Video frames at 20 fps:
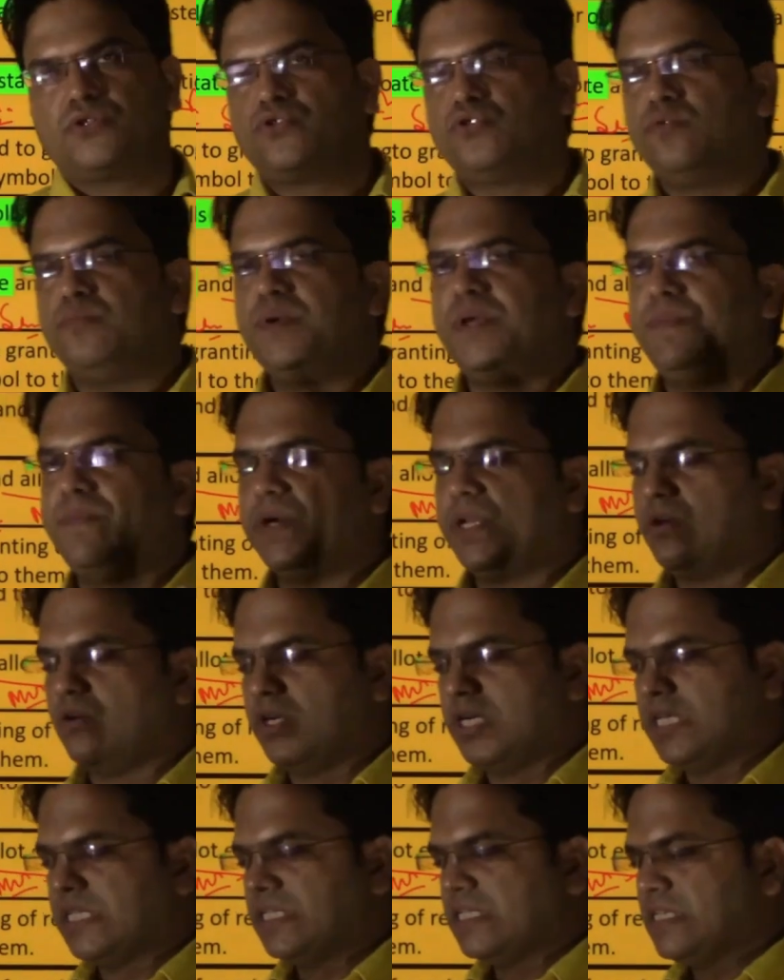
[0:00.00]
So two people
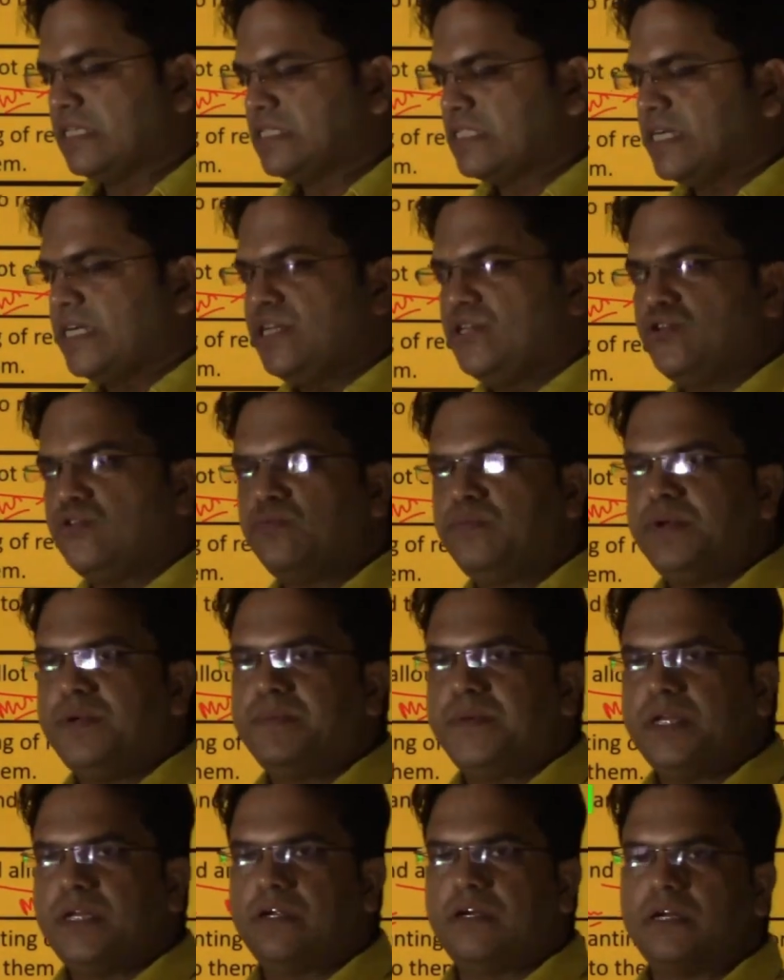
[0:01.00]
on another side, two
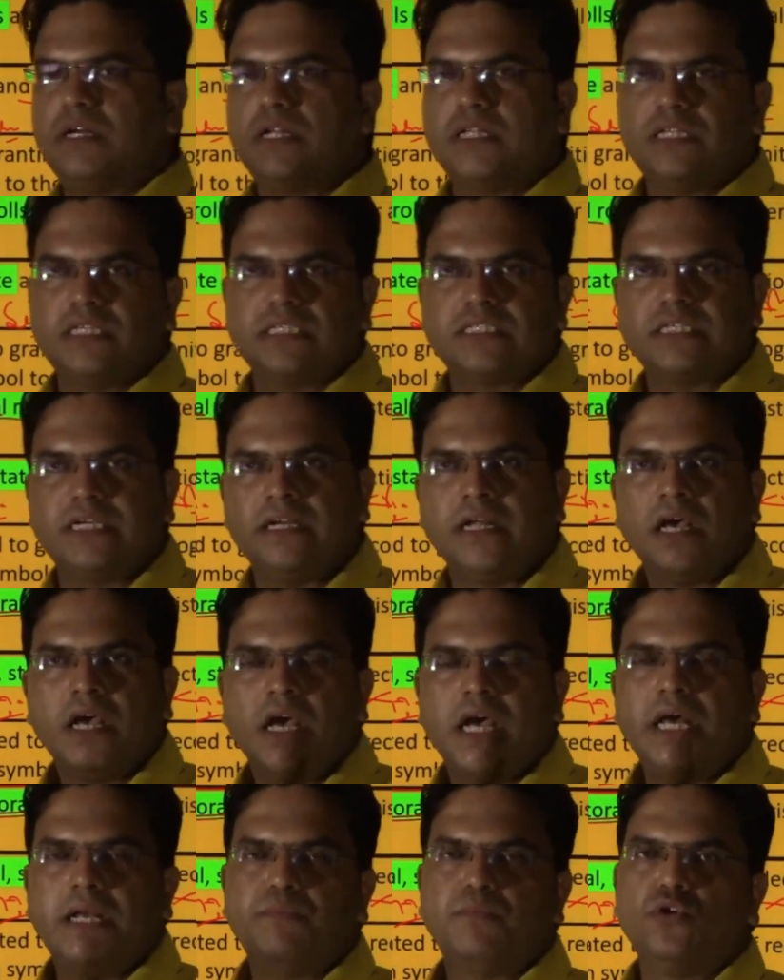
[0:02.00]
people on another side,
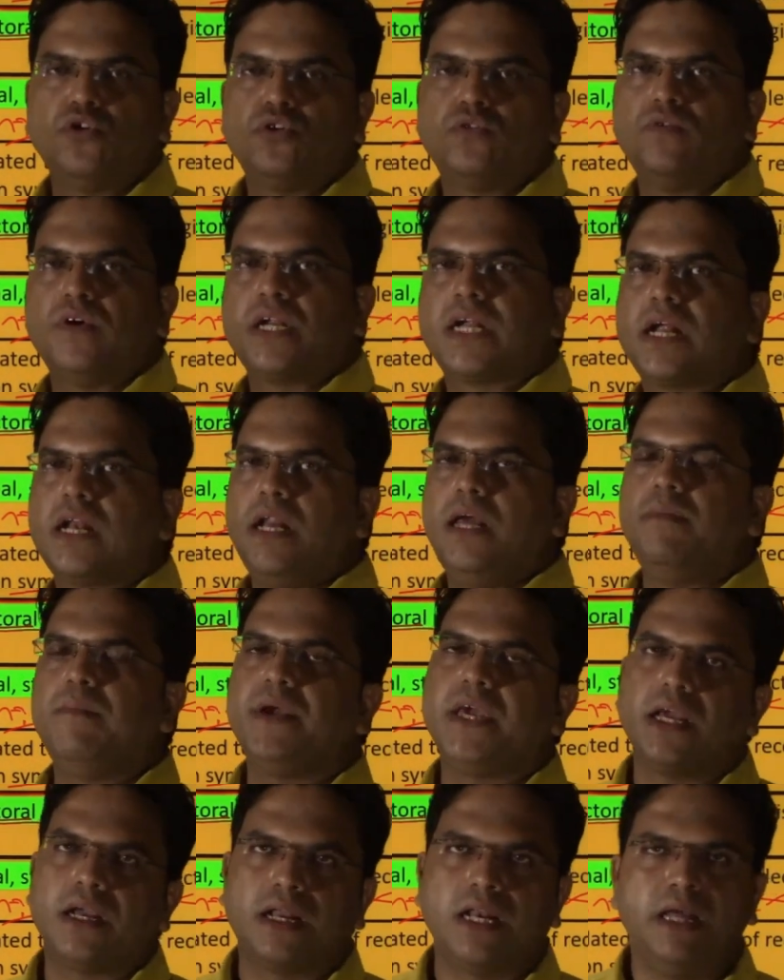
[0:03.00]
and both were
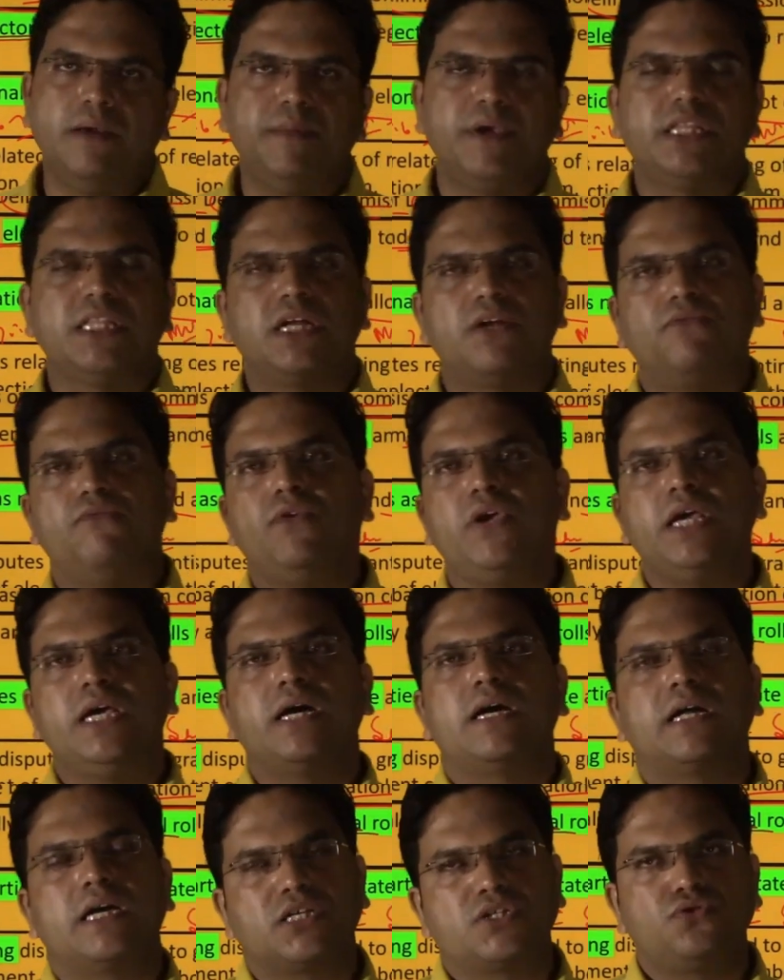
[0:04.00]
claiming claiming that we
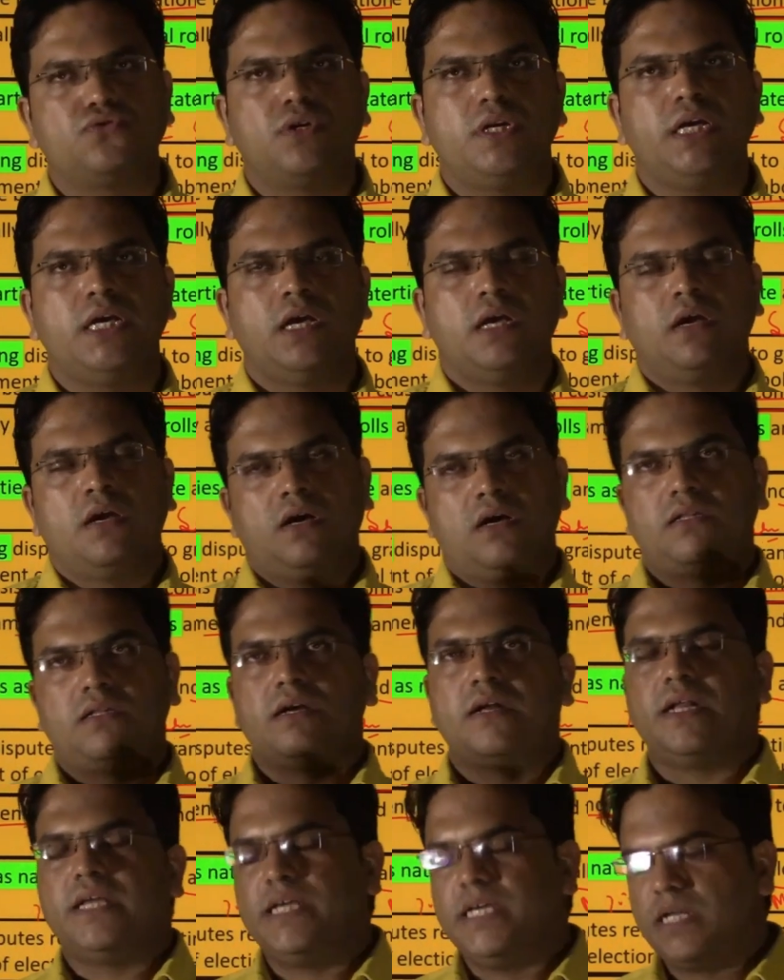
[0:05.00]
are actually
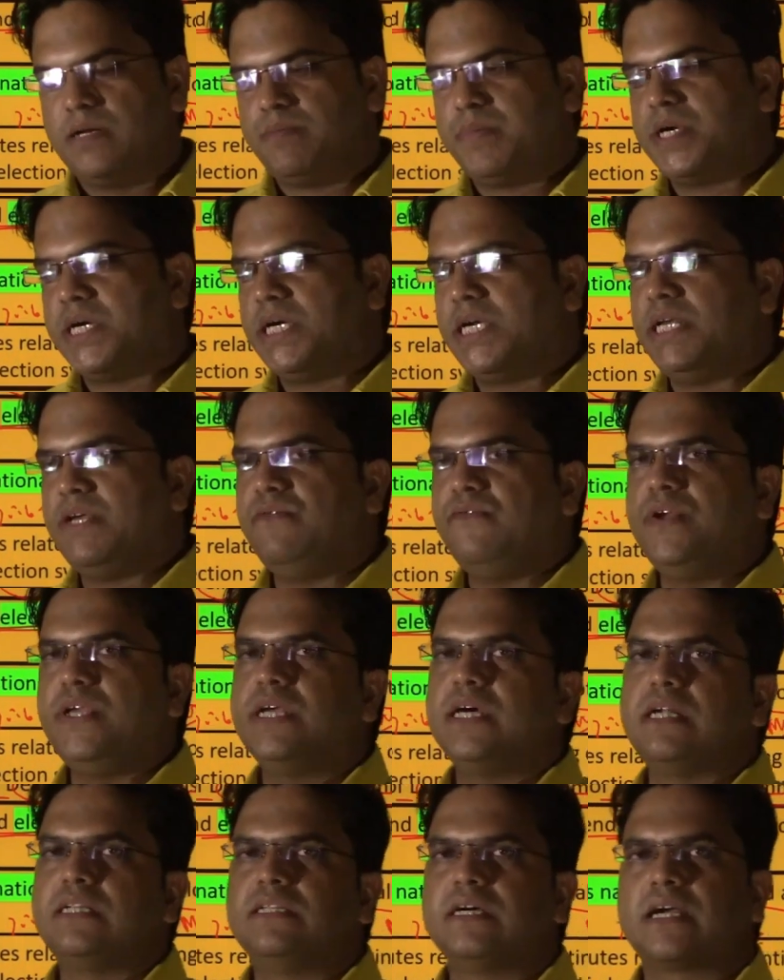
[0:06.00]
the real party, we
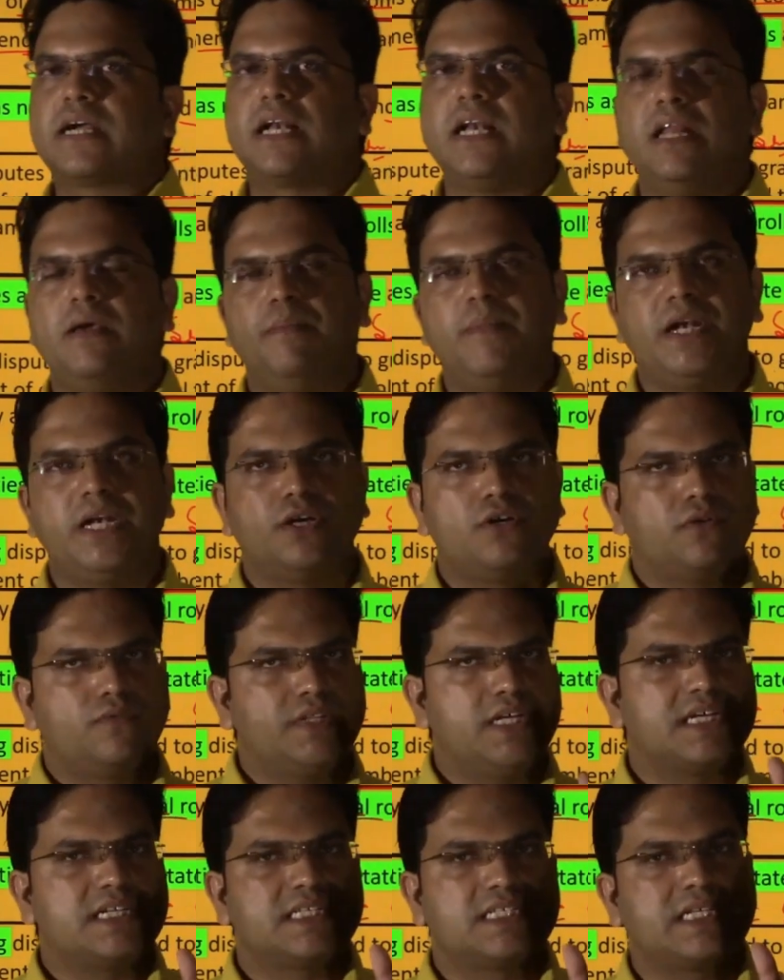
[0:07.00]
are the claimant
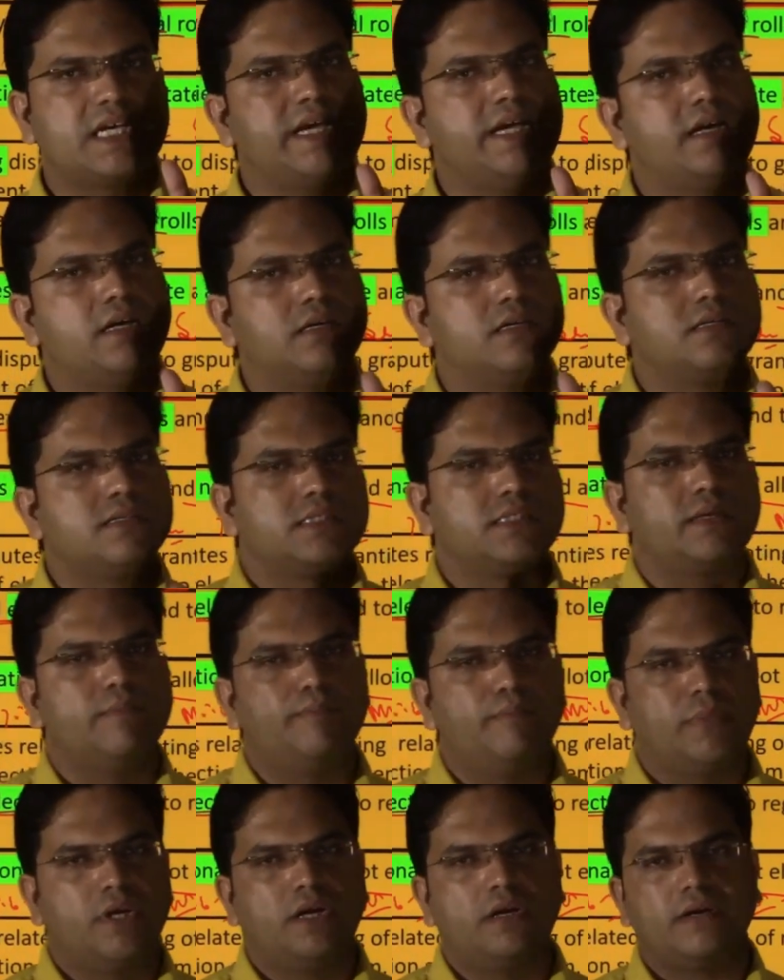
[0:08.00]
of that cycle
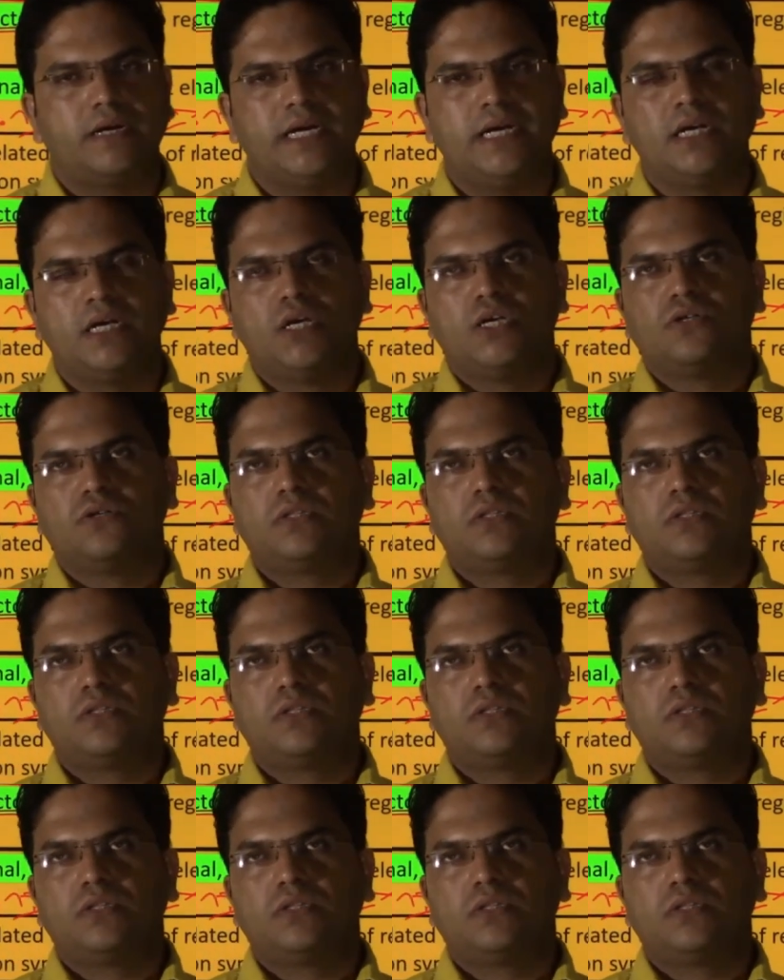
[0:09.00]
symbol, right.